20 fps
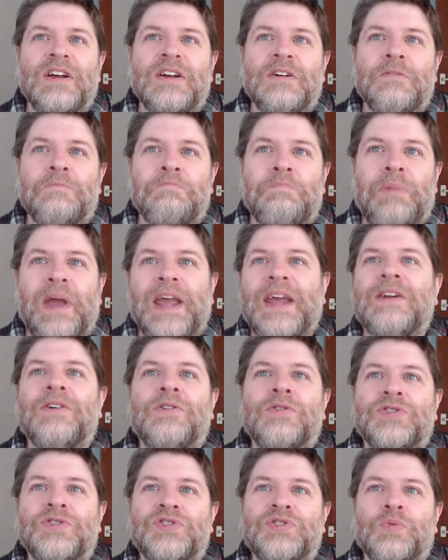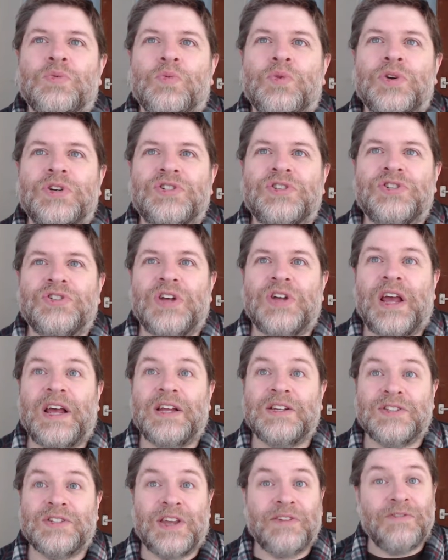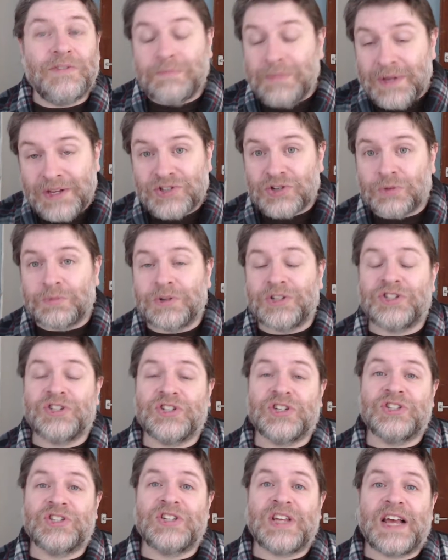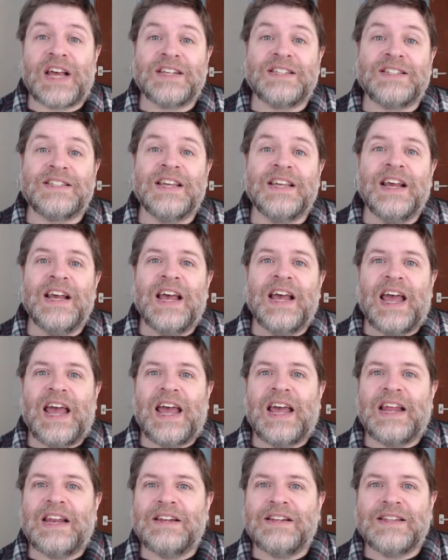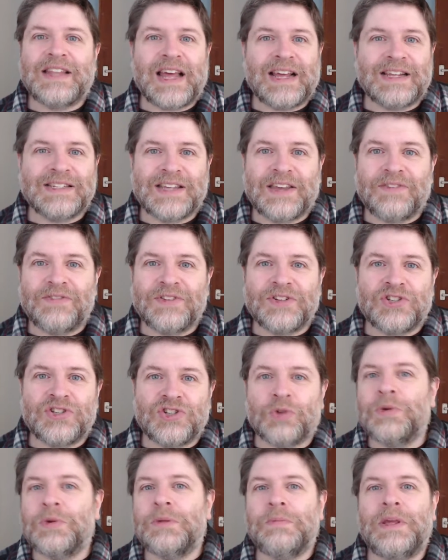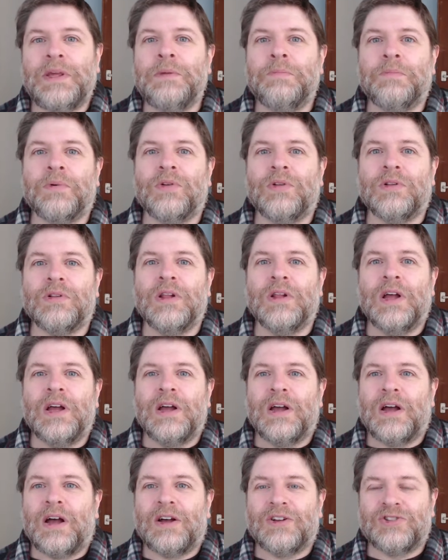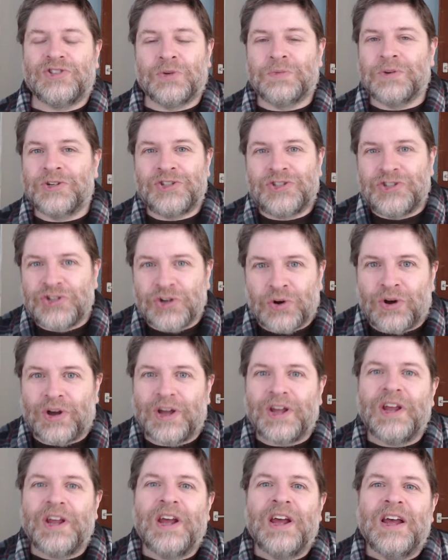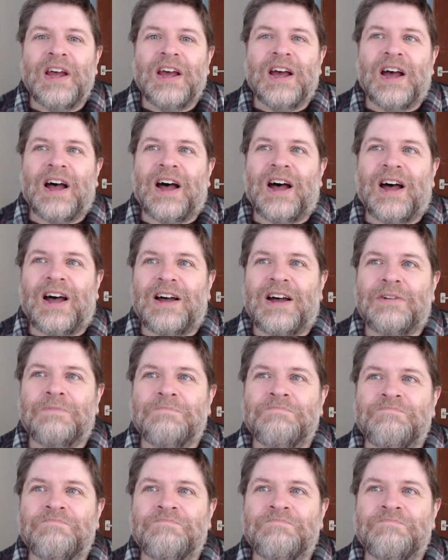Panos, which has given me so much success and has given so many people so much joy, and